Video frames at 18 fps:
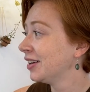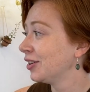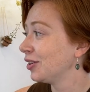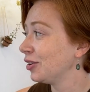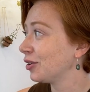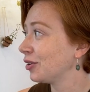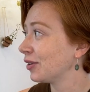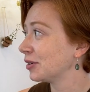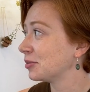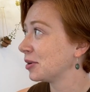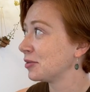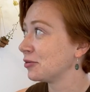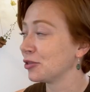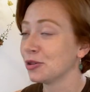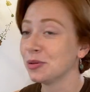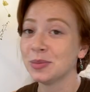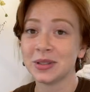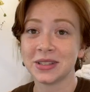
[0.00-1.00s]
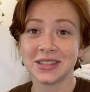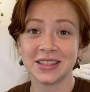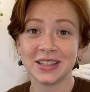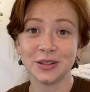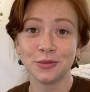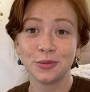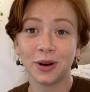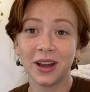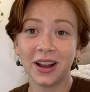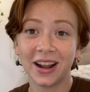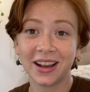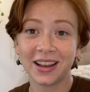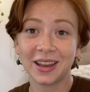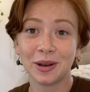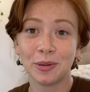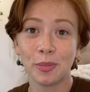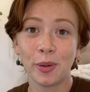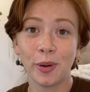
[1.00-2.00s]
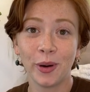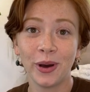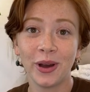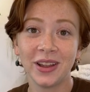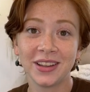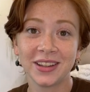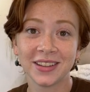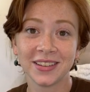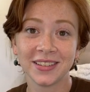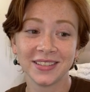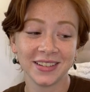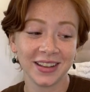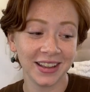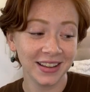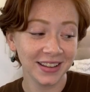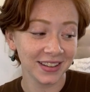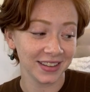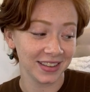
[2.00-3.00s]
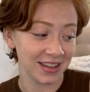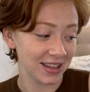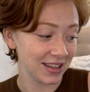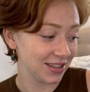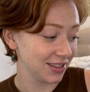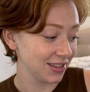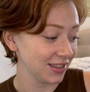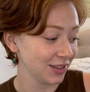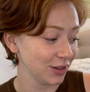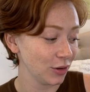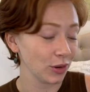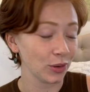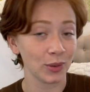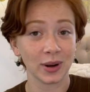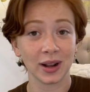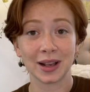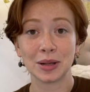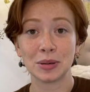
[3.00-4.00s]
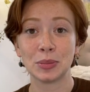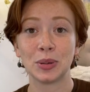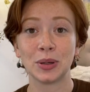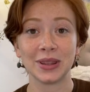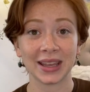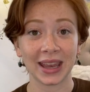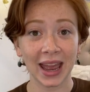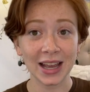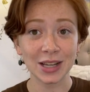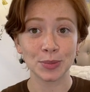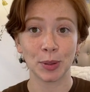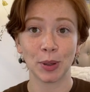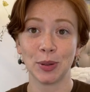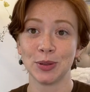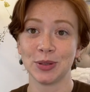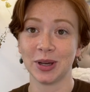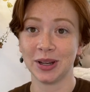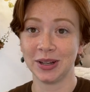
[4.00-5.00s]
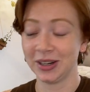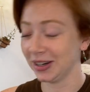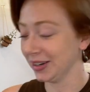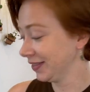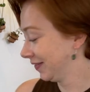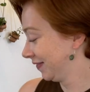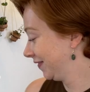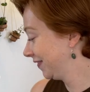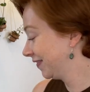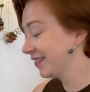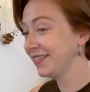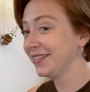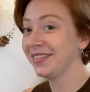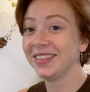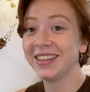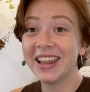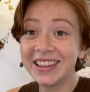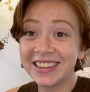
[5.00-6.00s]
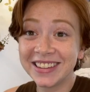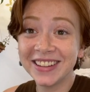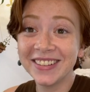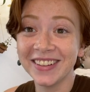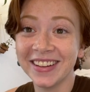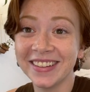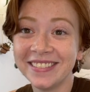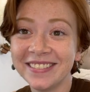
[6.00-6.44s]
look around my room and see what I can put into these, or what I can put the cash pose under. Let's do it.